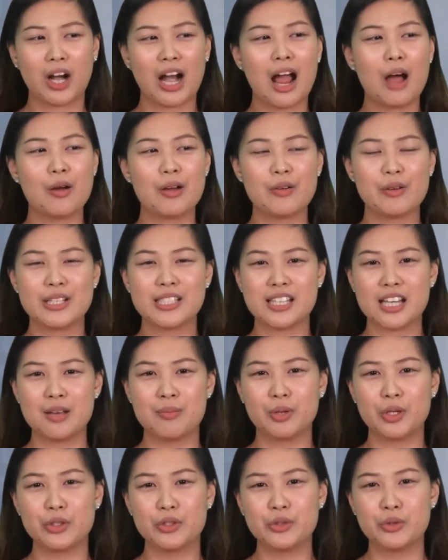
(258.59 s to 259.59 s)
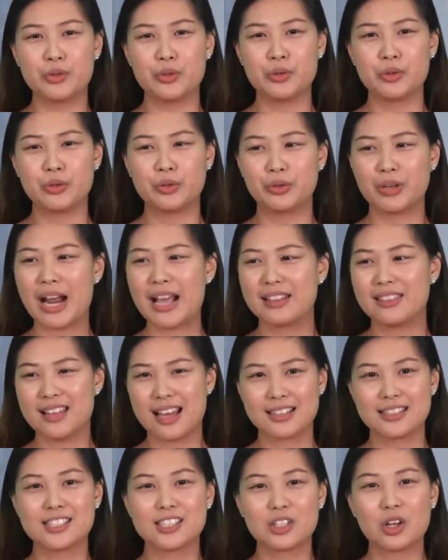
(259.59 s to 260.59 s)
or how I was able to write
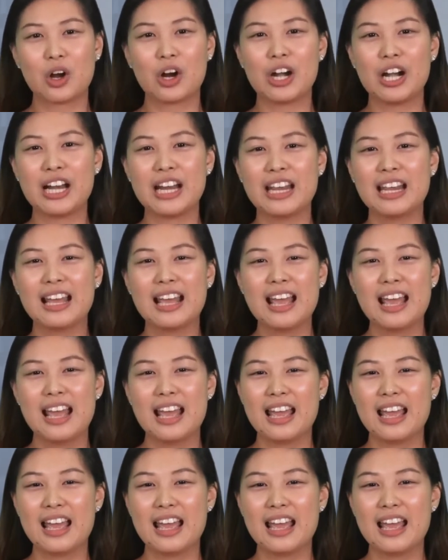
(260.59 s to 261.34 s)
that story,